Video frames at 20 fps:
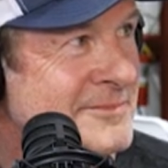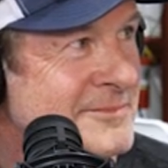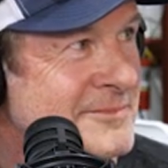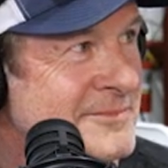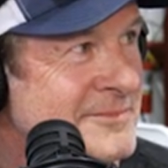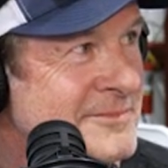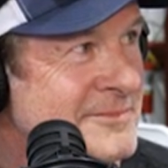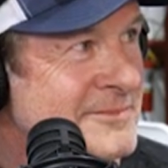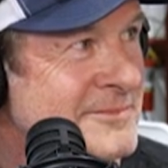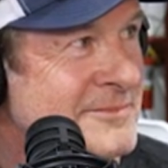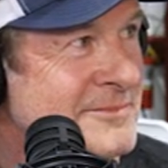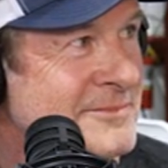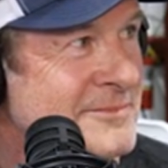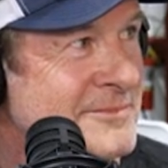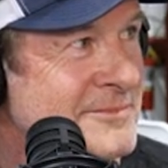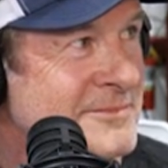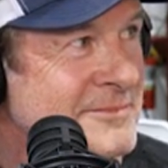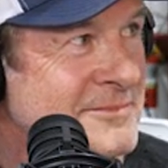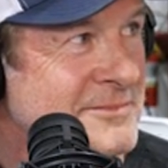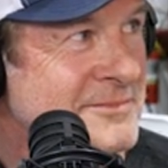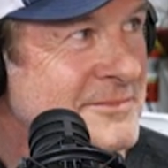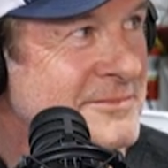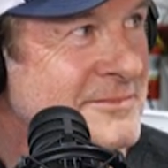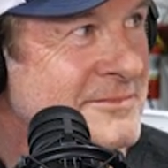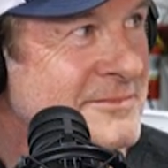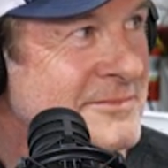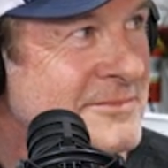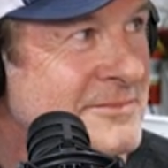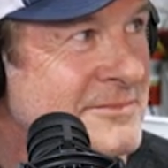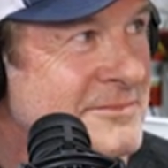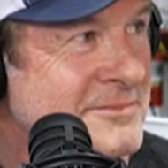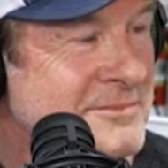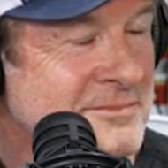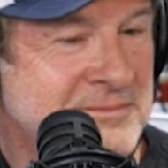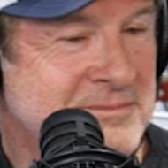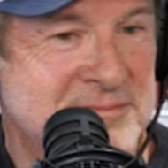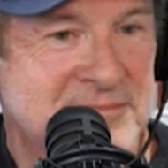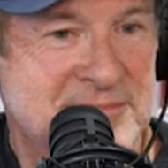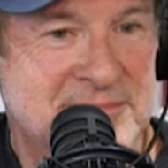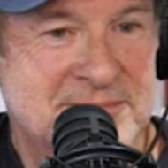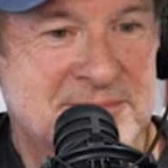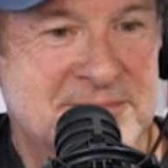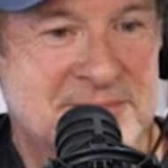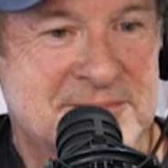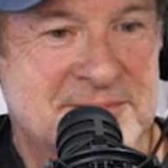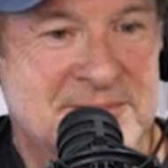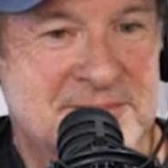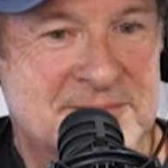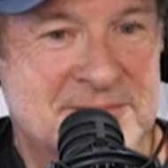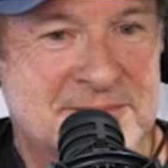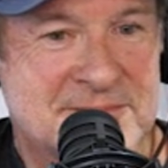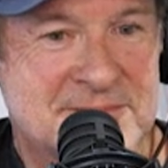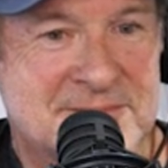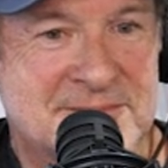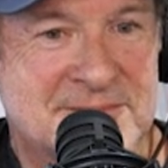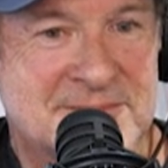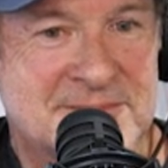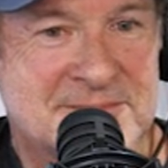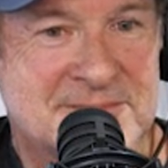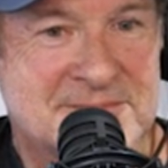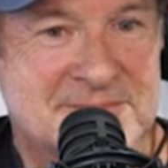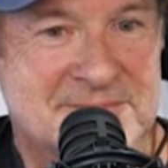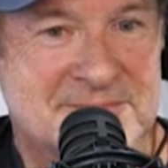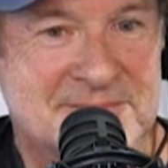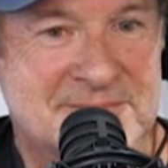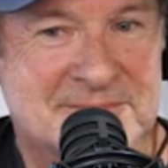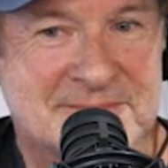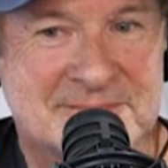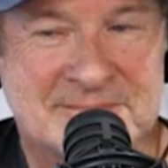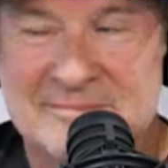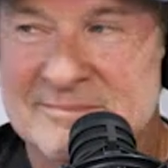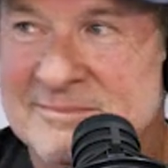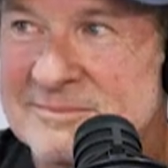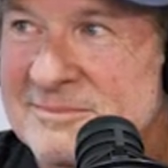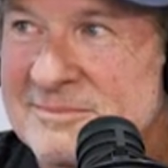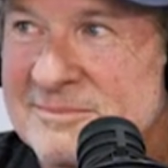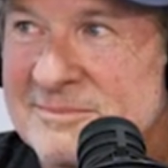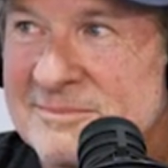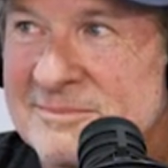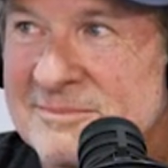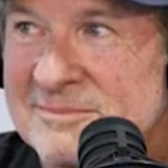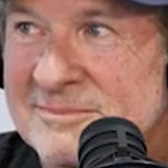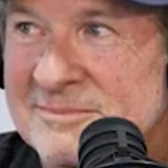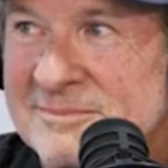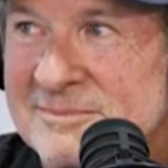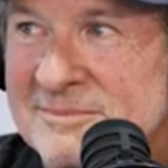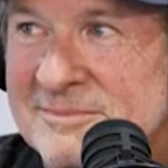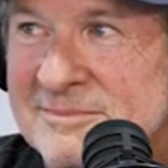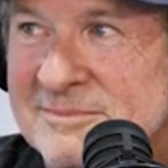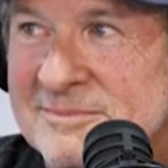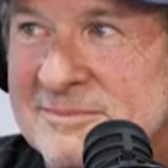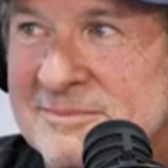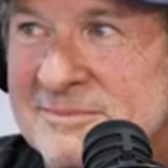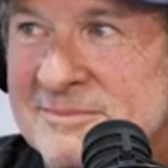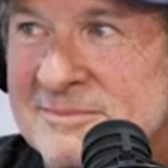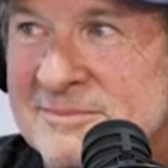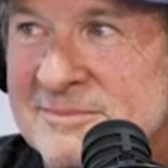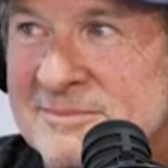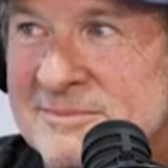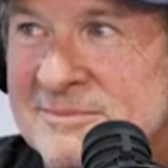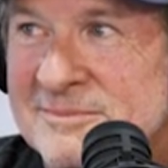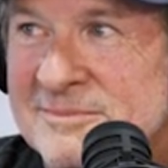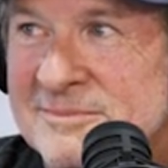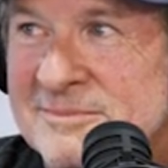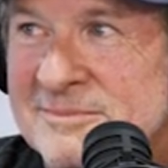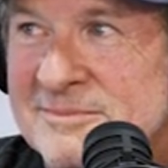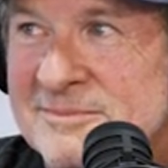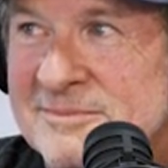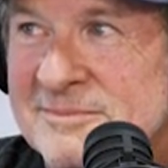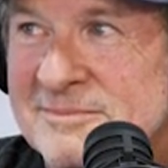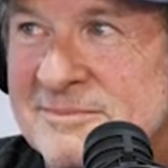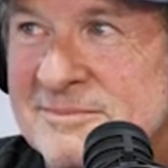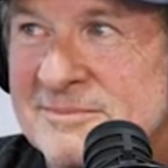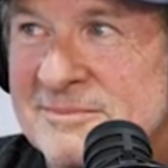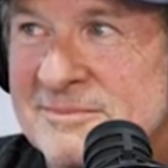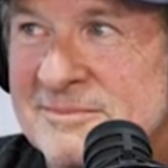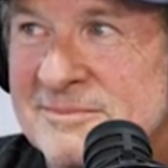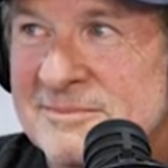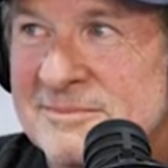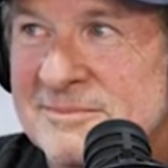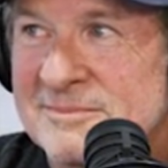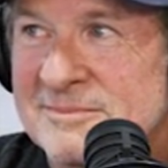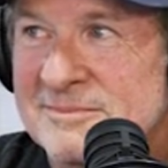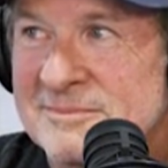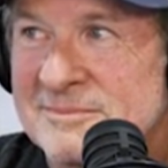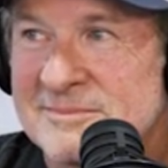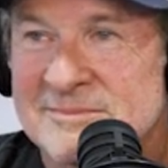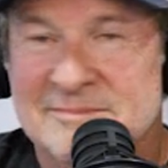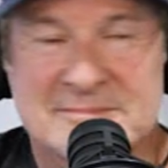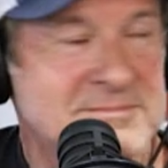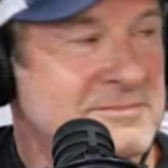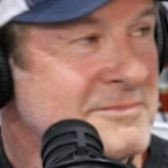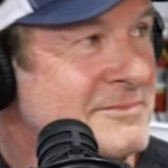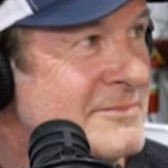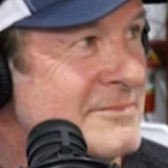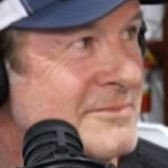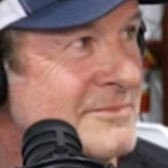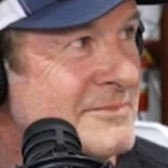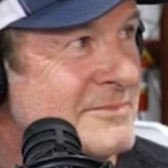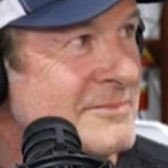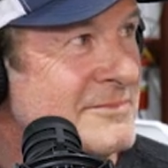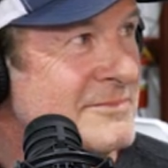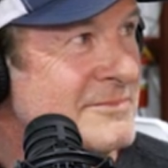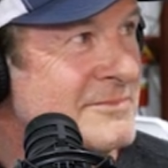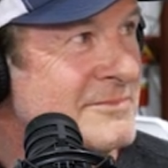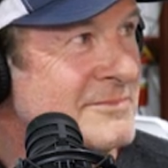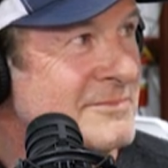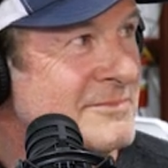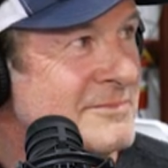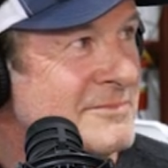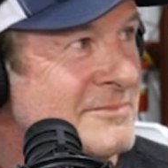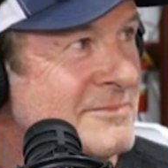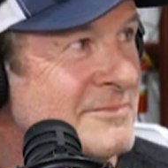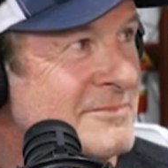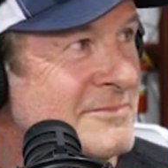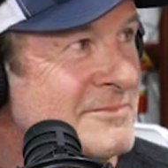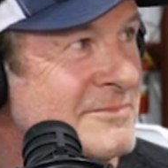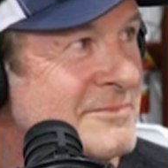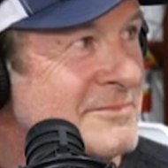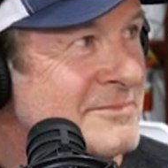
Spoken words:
(not speaking)